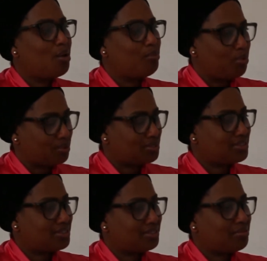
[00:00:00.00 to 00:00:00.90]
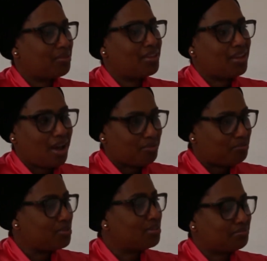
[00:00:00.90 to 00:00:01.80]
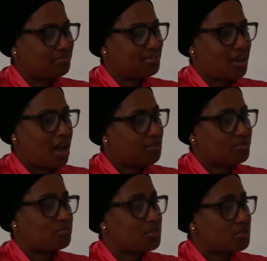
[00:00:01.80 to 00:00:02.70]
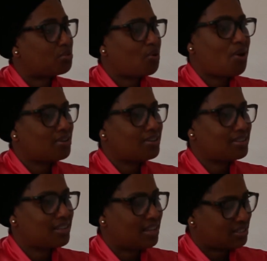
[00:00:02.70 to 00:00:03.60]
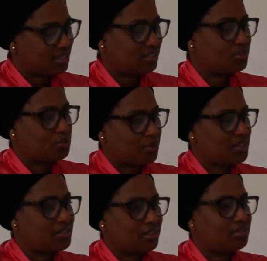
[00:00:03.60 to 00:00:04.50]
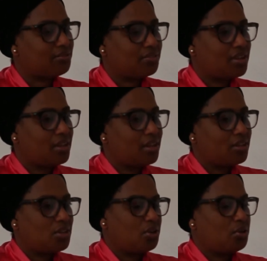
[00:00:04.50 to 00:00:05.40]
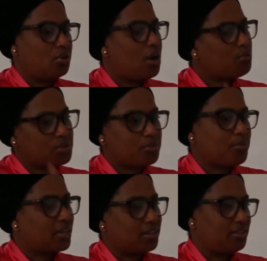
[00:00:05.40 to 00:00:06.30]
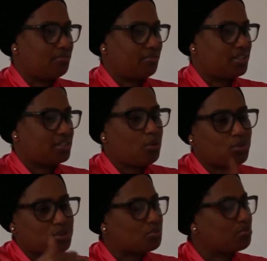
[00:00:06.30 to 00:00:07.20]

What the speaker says: But I have to be strong. I said to myself, you know, I want to make a difference. I want to